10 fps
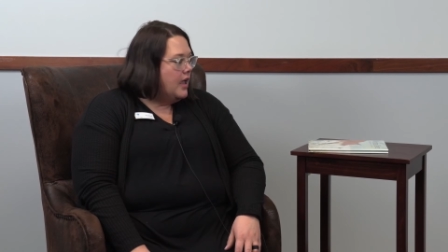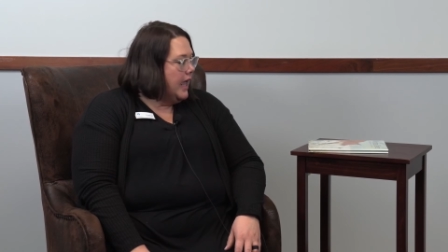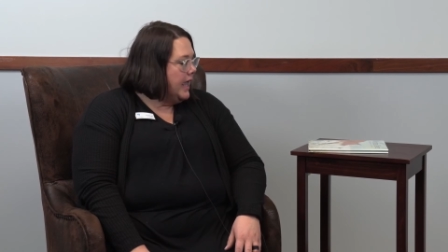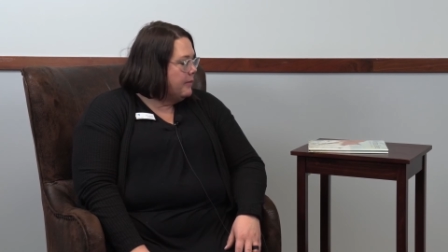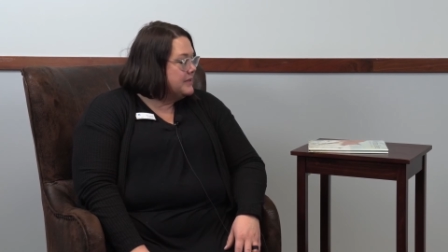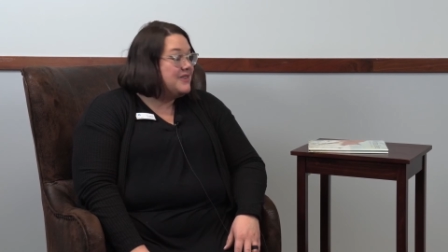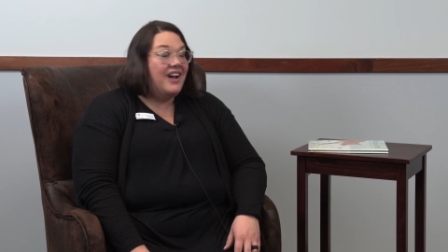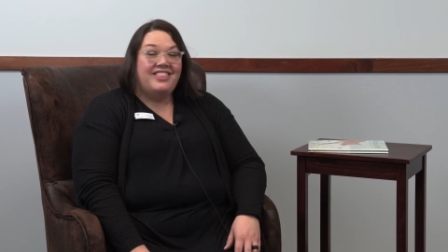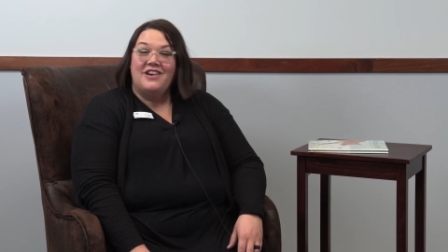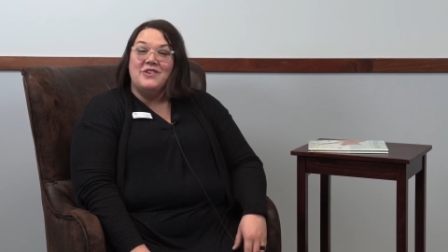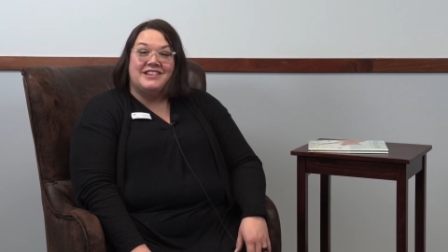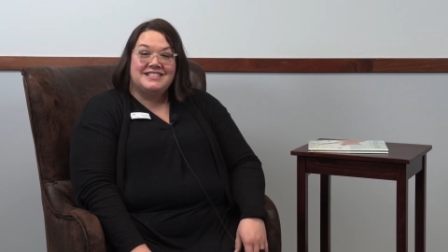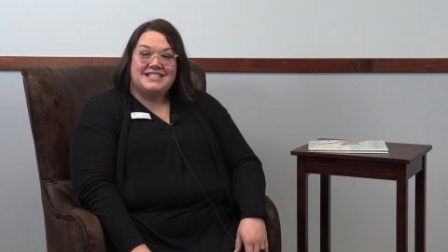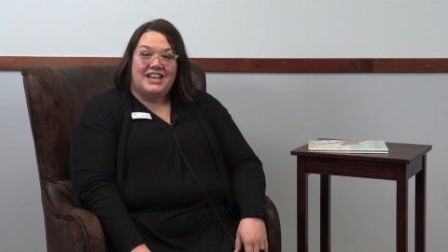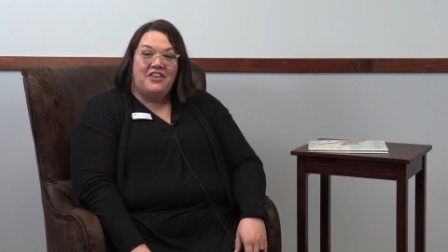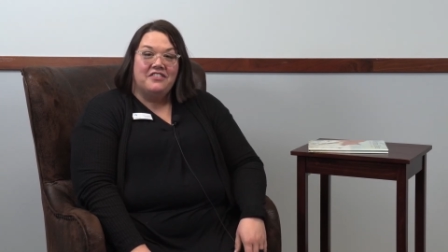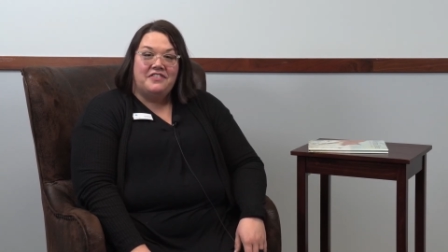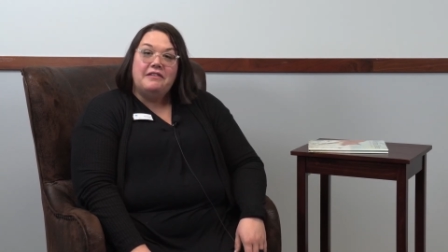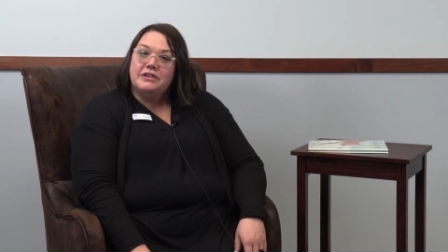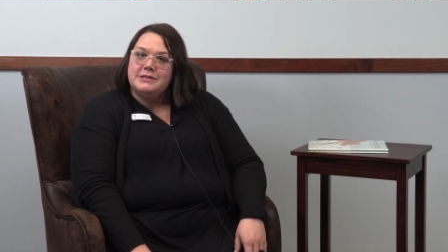so I thought we could sing our
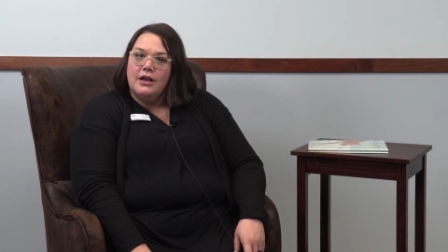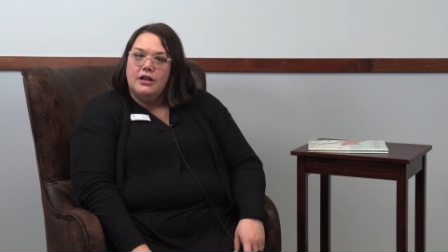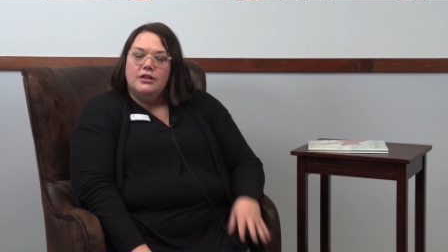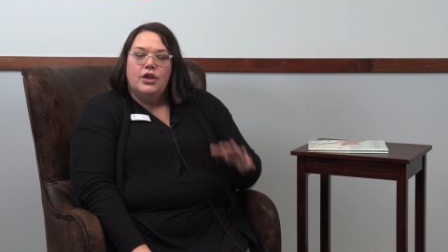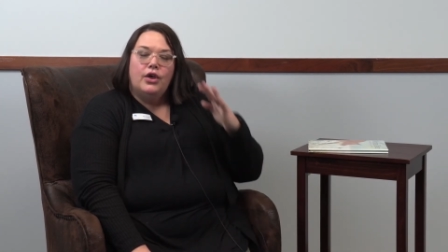favorite song,